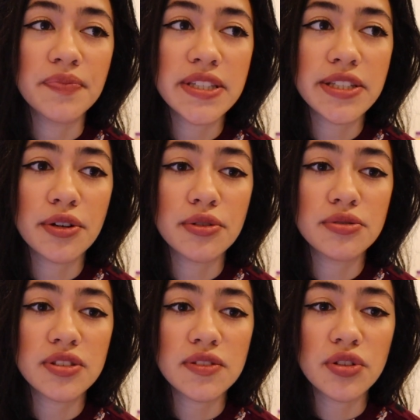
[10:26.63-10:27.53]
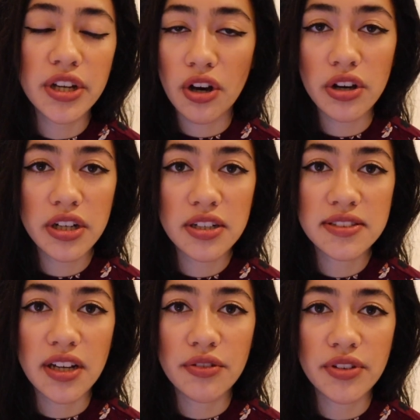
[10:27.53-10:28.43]
So just look at all your
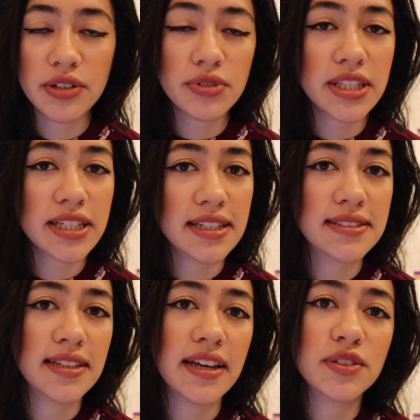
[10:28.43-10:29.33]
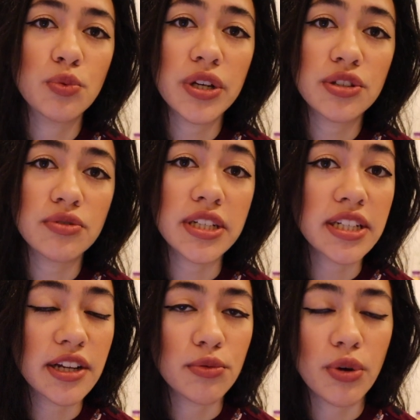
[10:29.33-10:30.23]
stuff and really assess what you
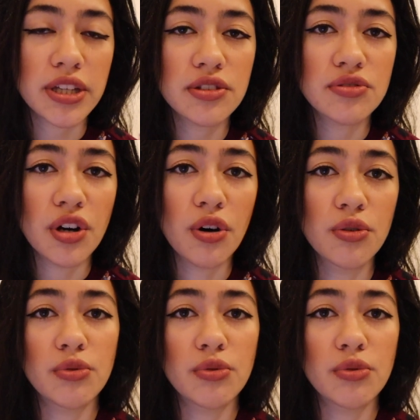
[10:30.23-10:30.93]
need and what you don't,